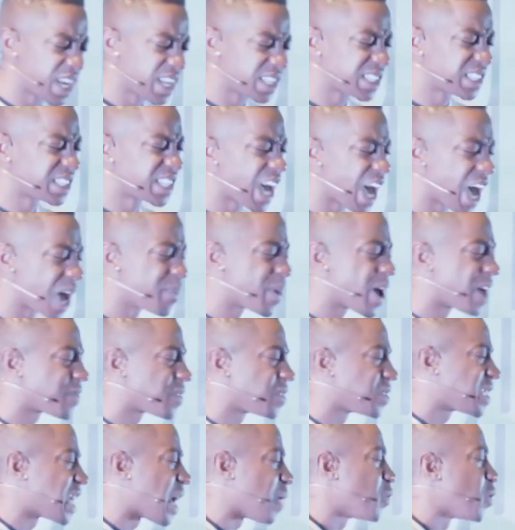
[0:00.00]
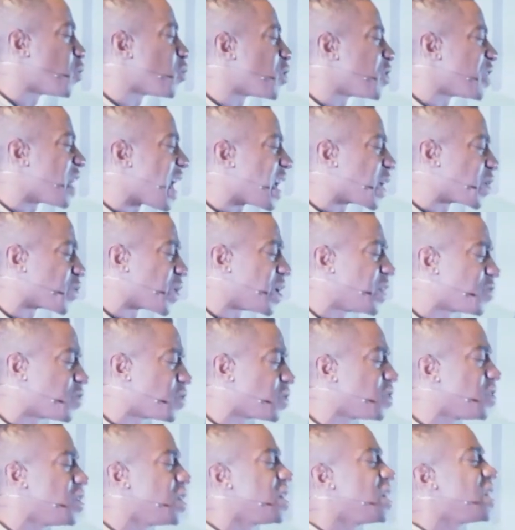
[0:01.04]
time after time, when we're not grateful
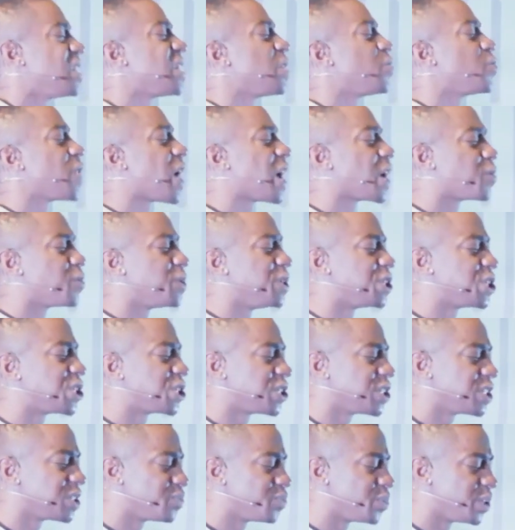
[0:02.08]
like we should be.